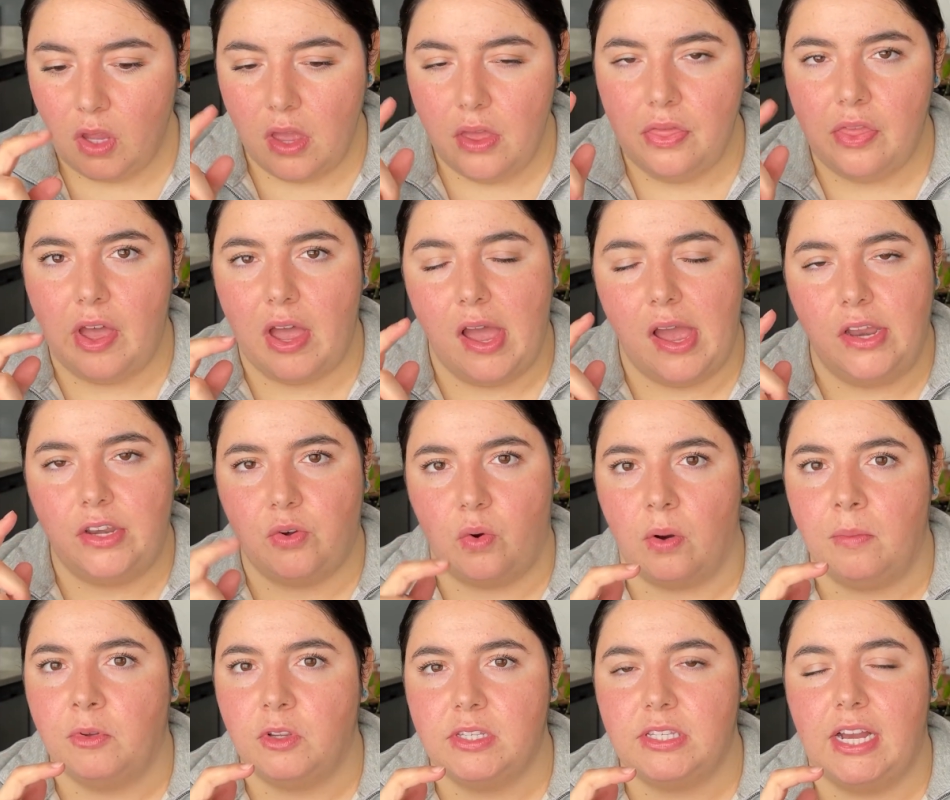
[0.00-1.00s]
the
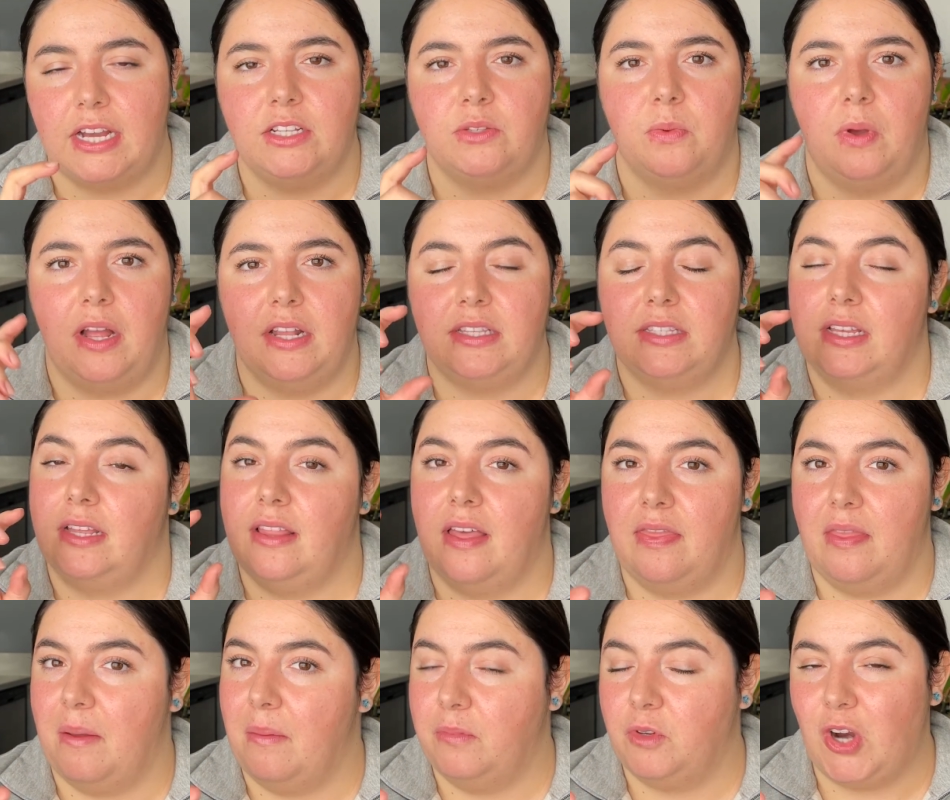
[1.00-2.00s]
normal size ones and then
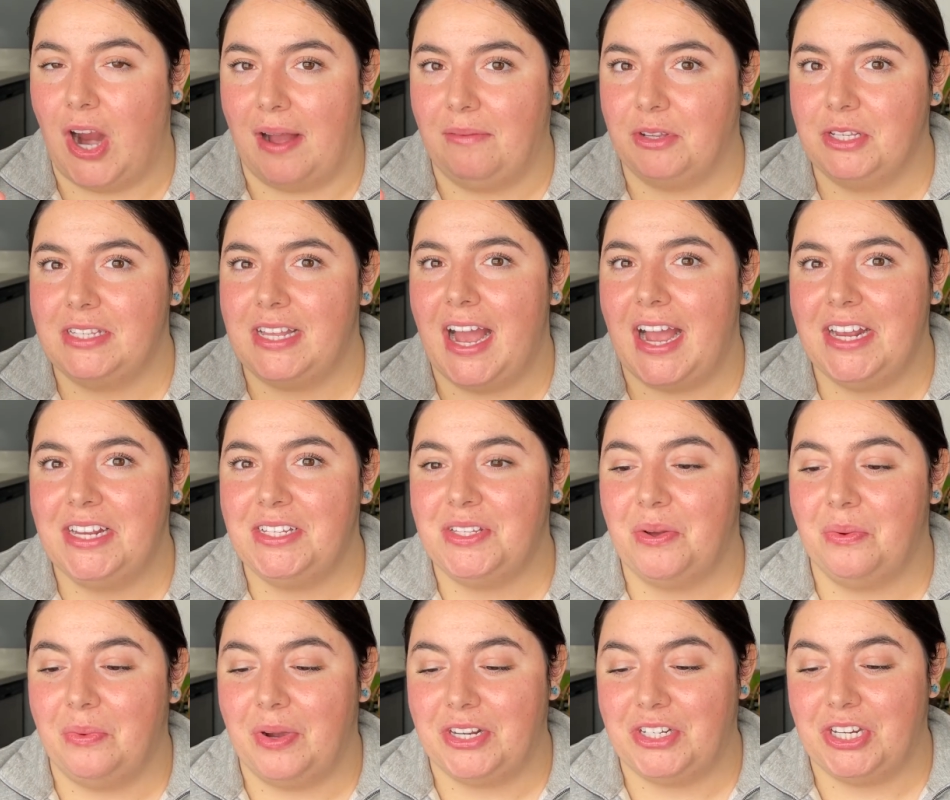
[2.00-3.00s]
the travel size,
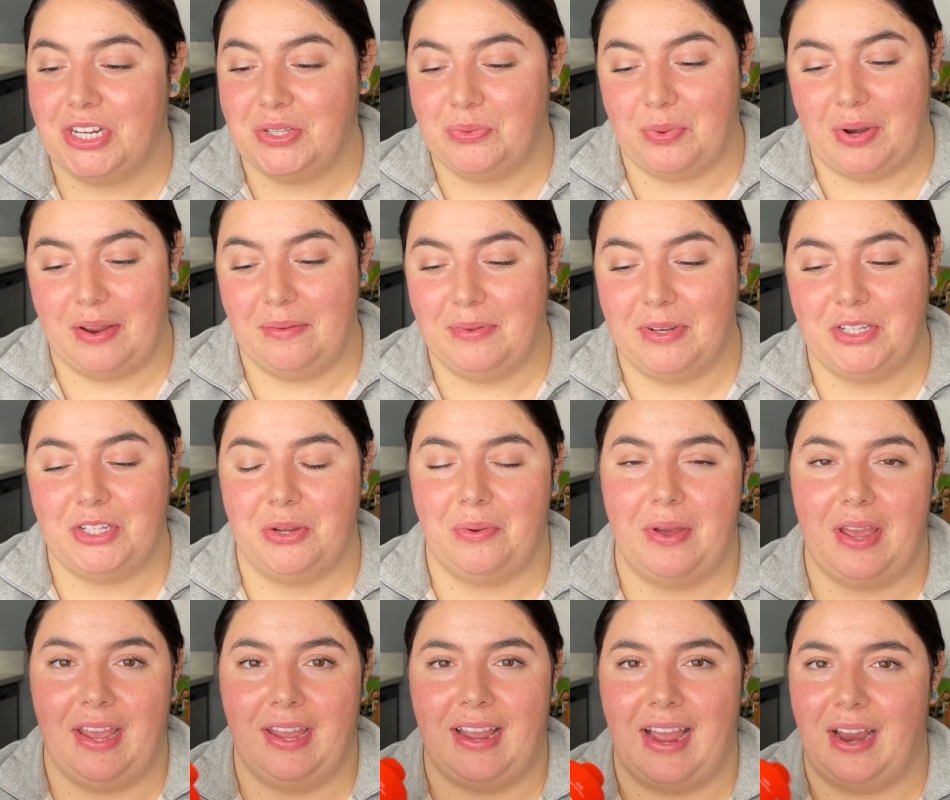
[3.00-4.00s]
which is what I've been doing.